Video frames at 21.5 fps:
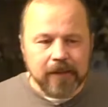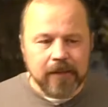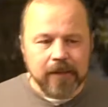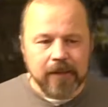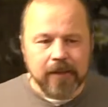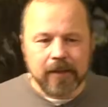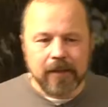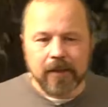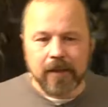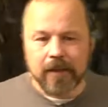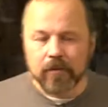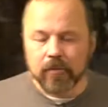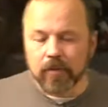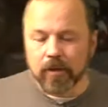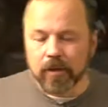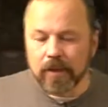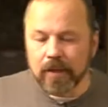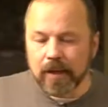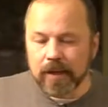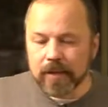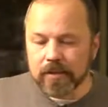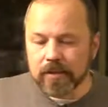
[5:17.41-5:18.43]
and i
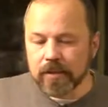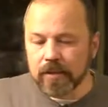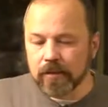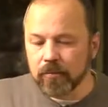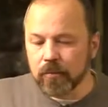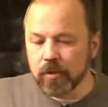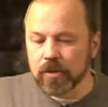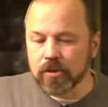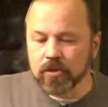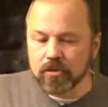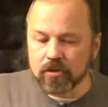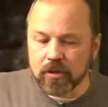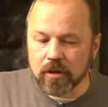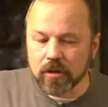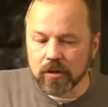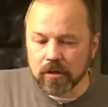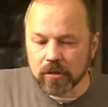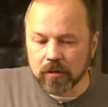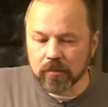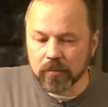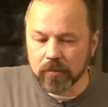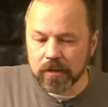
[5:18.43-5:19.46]
realize that we
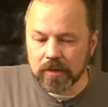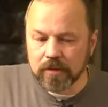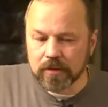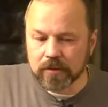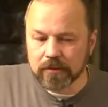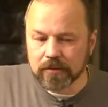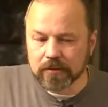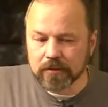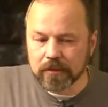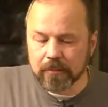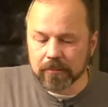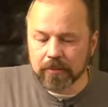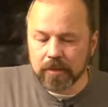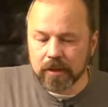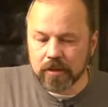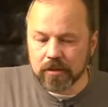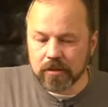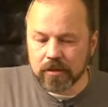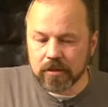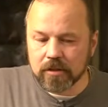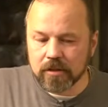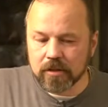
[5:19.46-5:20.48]
struggle with certain
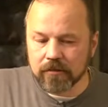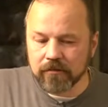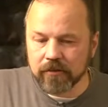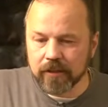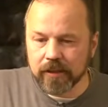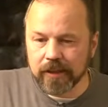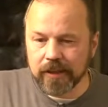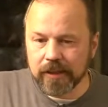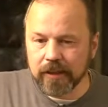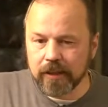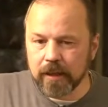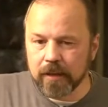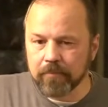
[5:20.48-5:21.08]
temptations are very